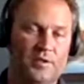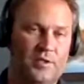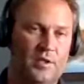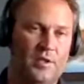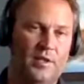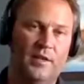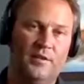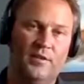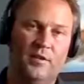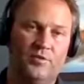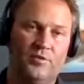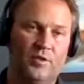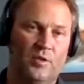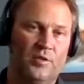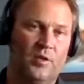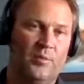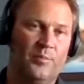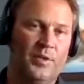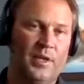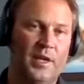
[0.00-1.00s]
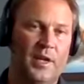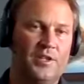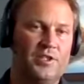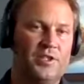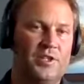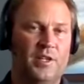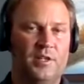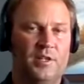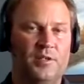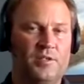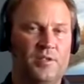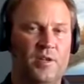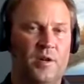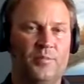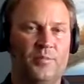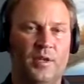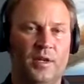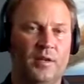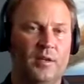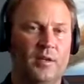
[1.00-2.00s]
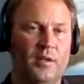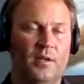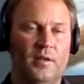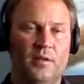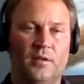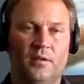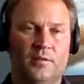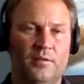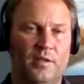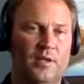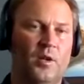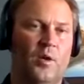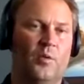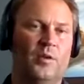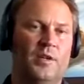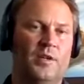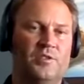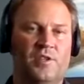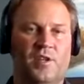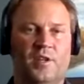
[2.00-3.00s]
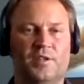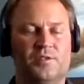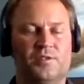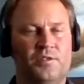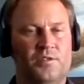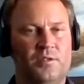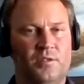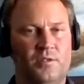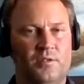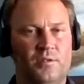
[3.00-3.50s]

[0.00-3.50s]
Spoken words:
and then that took their PhD in something. They don't exist.